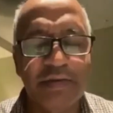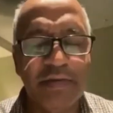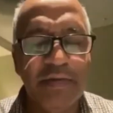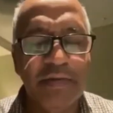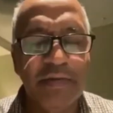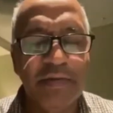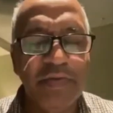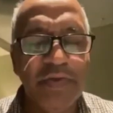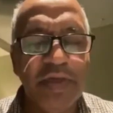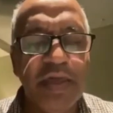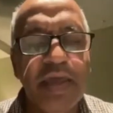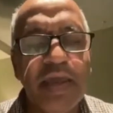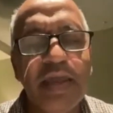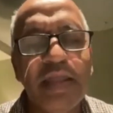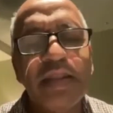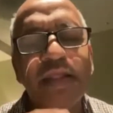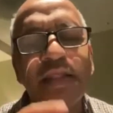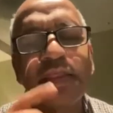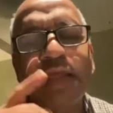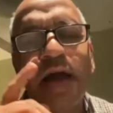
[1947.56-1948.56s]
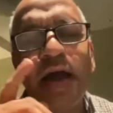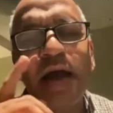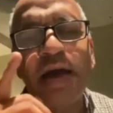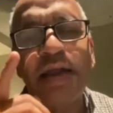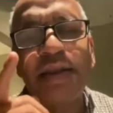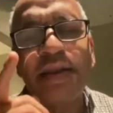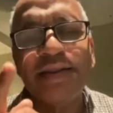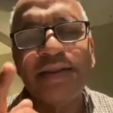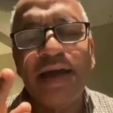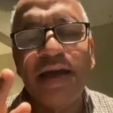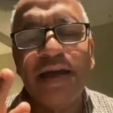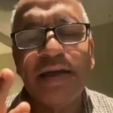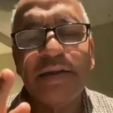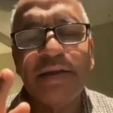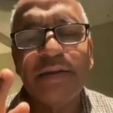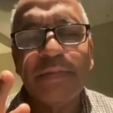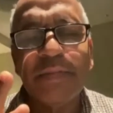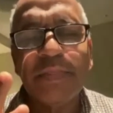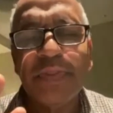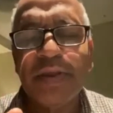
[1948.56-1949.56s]
in the dharana
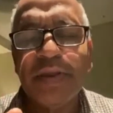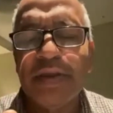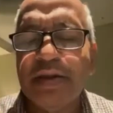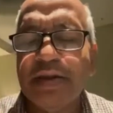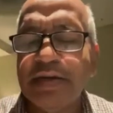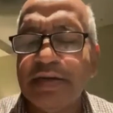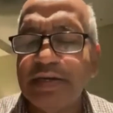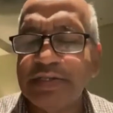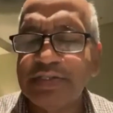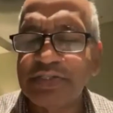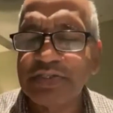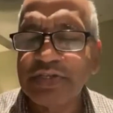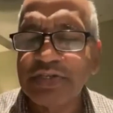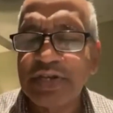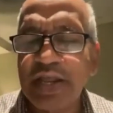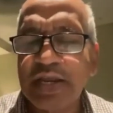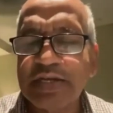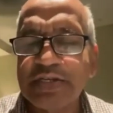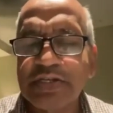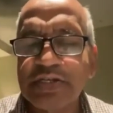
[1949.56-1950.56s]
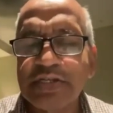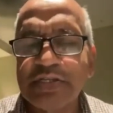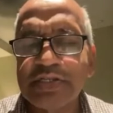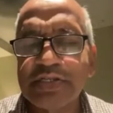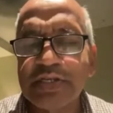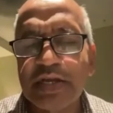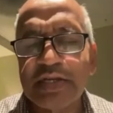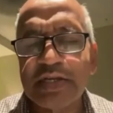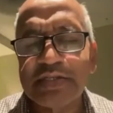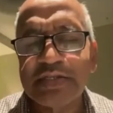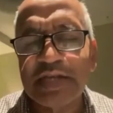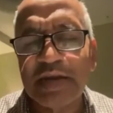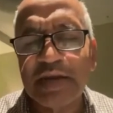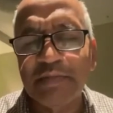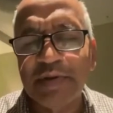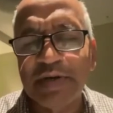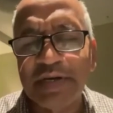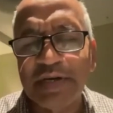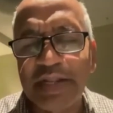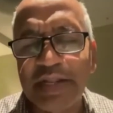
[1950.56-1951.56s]
distractions are
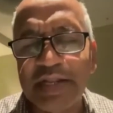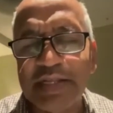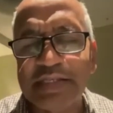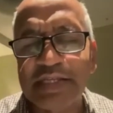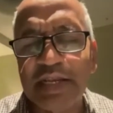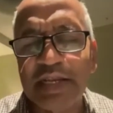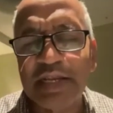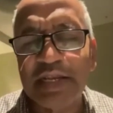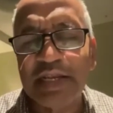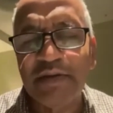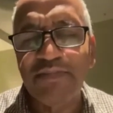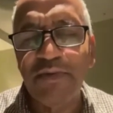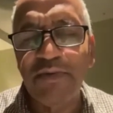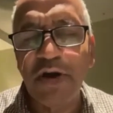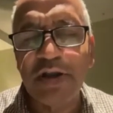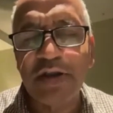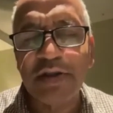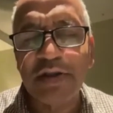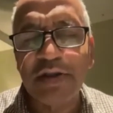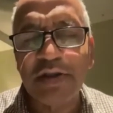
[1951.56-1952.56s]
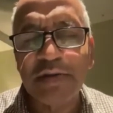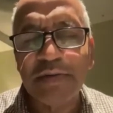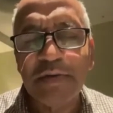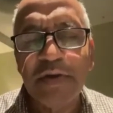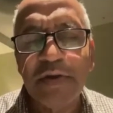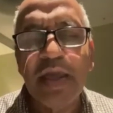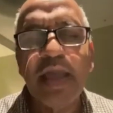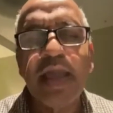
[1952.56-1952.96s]
simultaneously fought and